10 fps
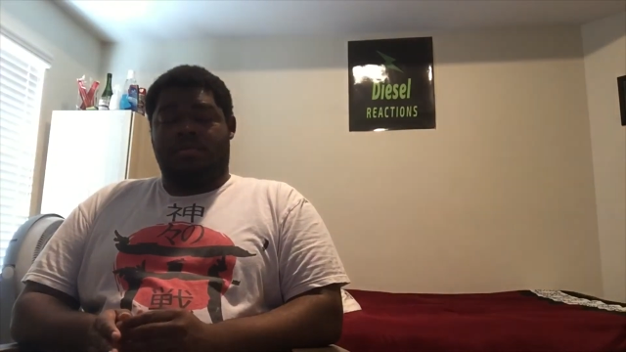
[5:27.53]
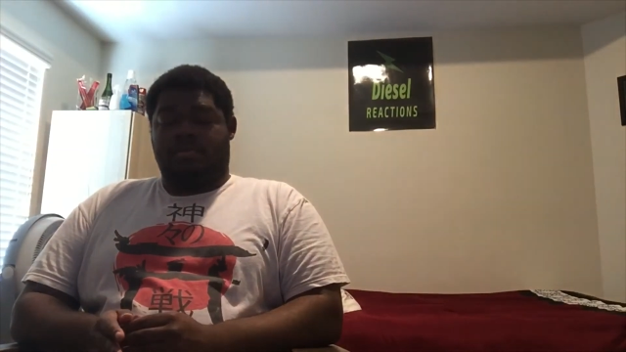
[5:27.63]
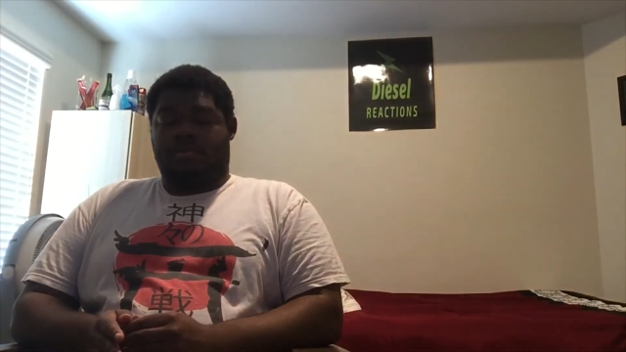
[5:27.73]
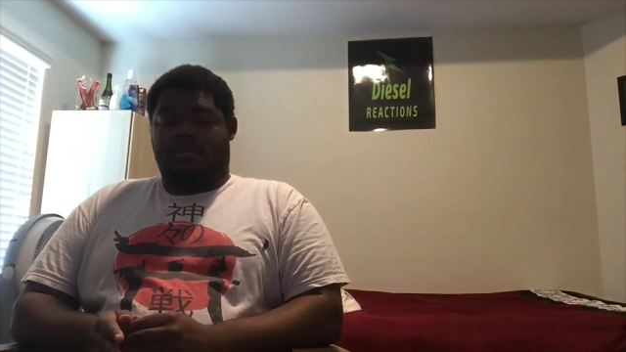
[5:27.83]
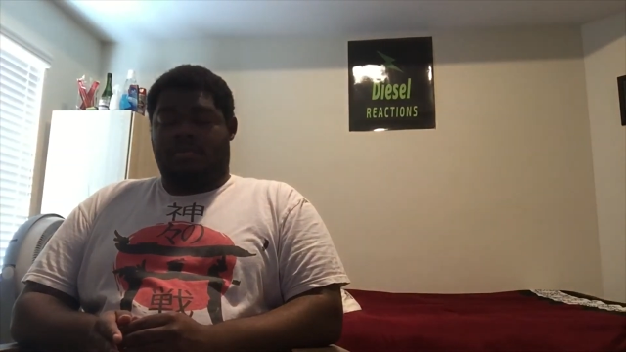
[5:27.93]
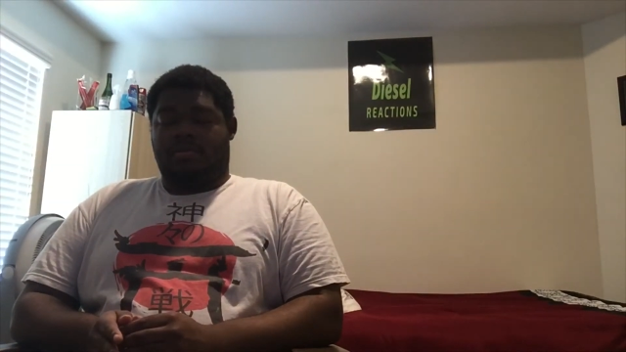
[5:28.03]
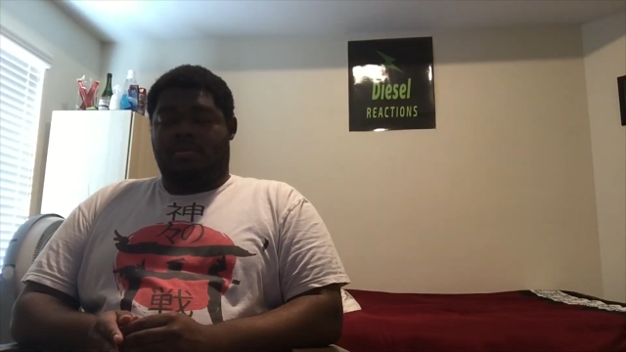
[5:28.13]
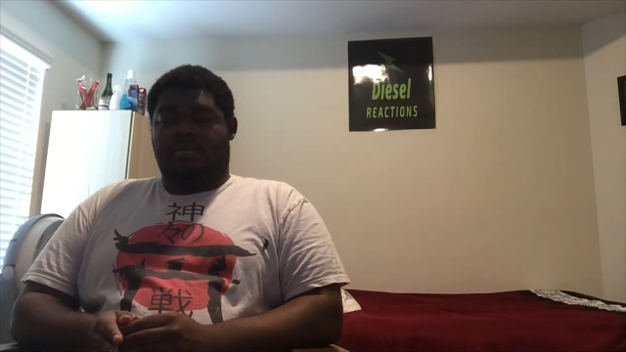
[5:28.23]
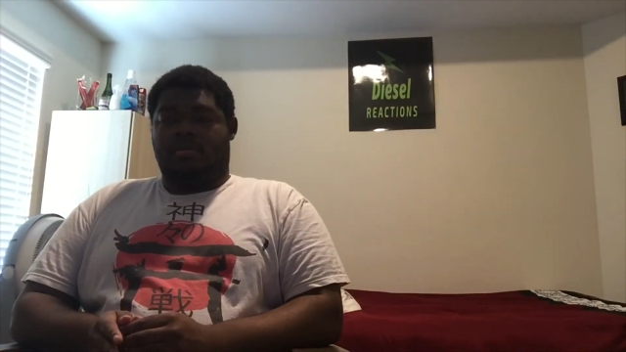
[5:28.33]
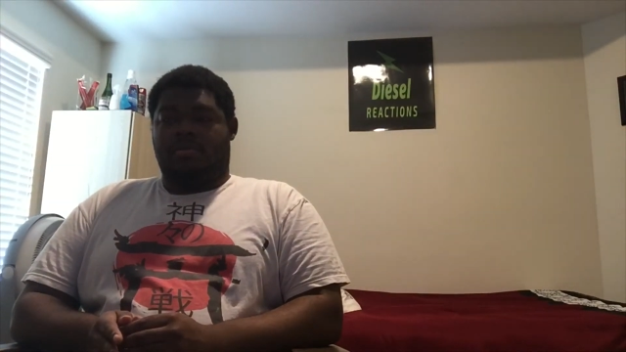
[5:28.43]

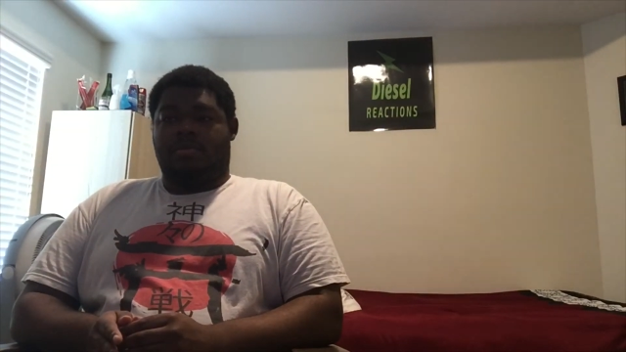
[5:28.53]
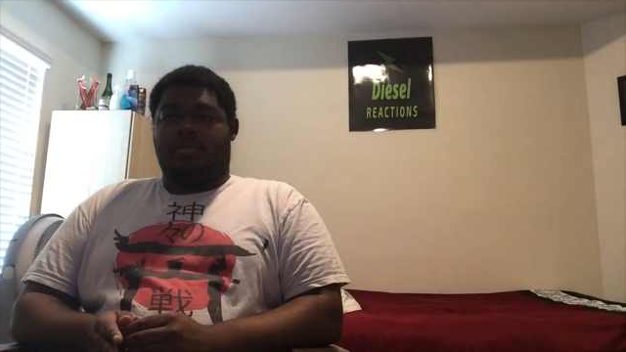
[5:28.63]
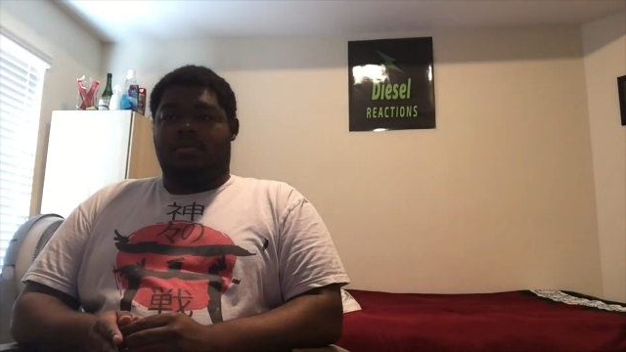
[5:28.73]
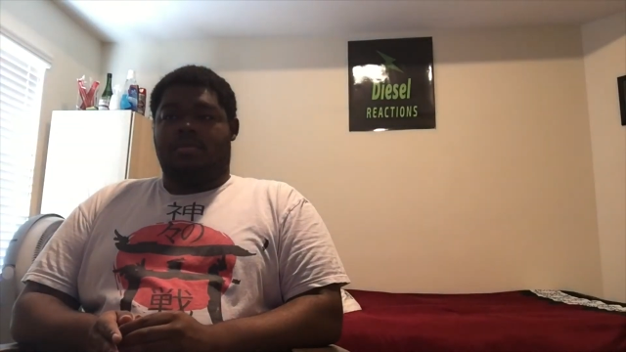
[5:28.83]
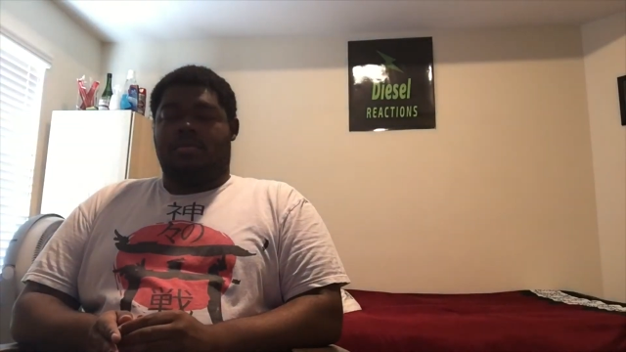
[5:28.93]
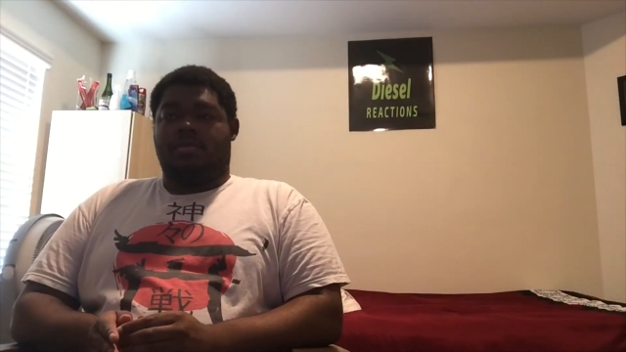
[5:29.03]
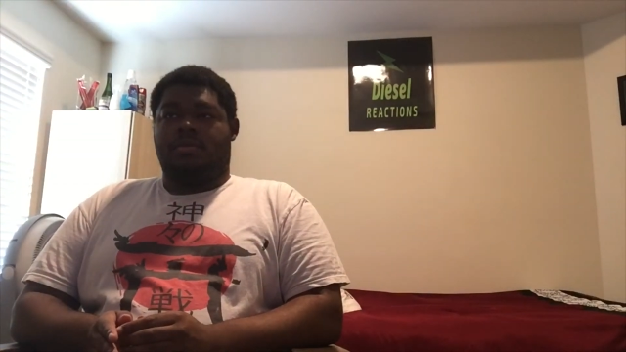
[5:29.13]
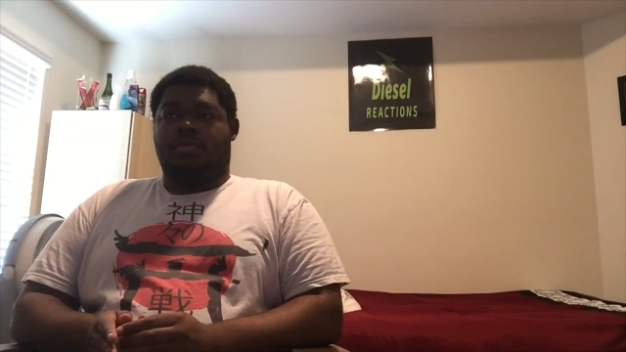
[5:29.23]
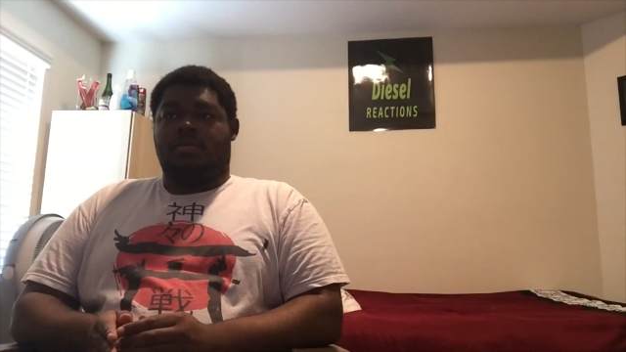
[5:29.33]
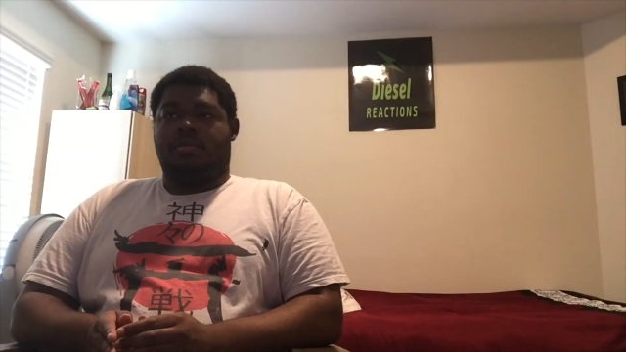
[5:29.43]

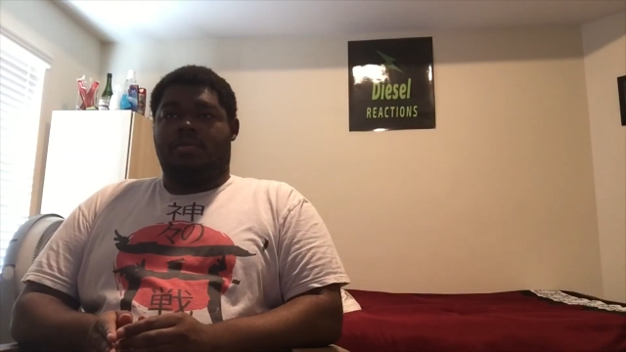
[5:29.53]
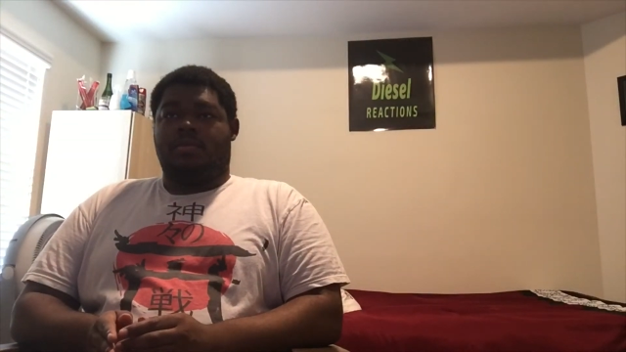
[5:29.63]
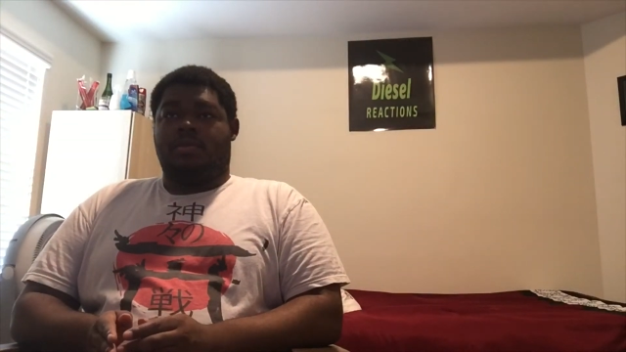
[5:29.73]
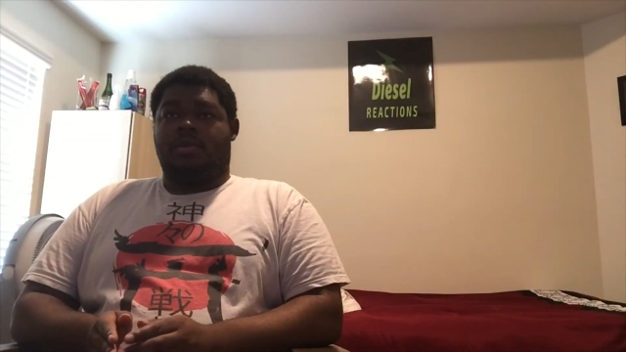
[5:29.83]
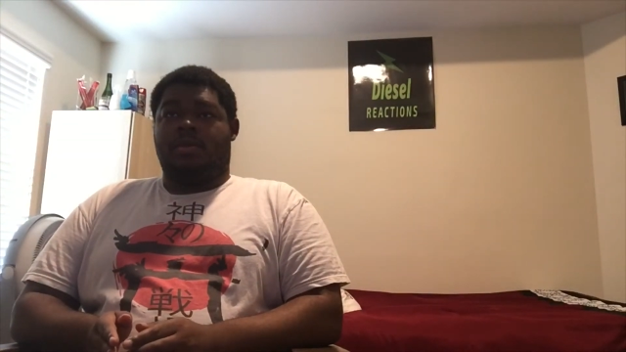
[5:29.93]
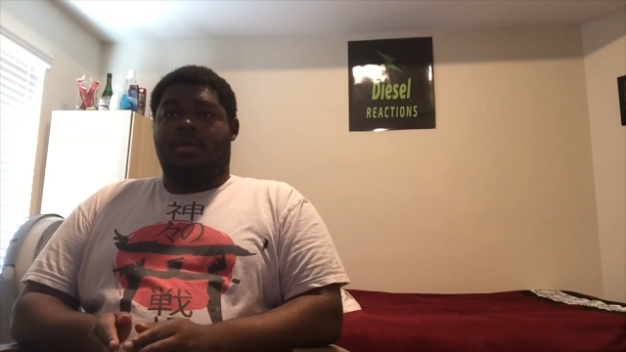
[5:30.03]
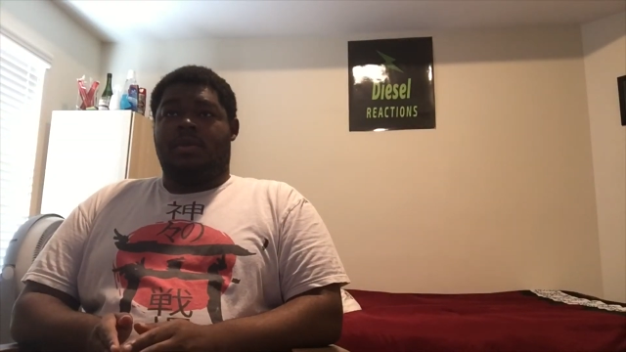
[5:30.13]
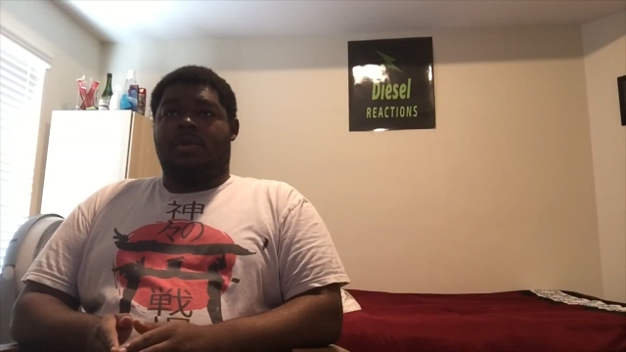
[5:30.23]
No one is speaking in this clip.